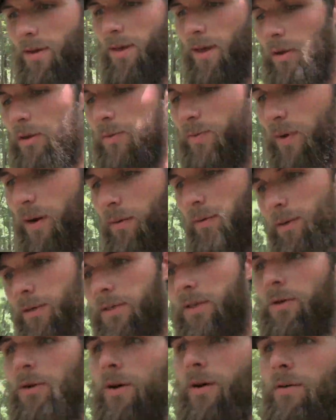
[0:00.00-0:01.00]
he was probably
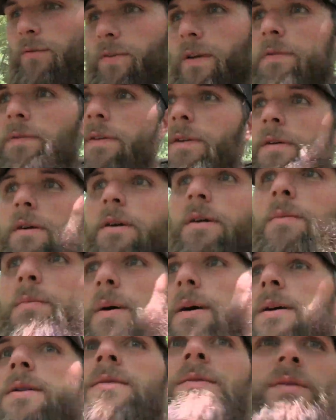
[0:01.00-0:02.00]
250
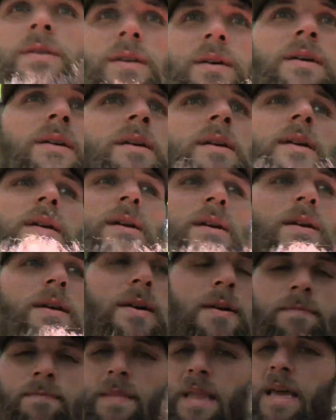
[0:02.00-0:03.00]
pounds.
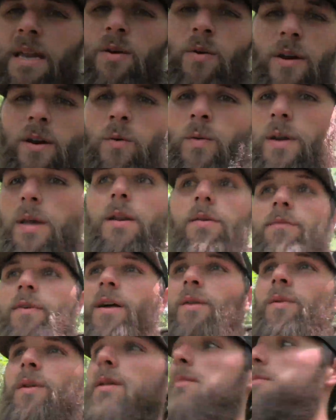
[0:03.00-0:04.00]
I know I don't want to get in a fight with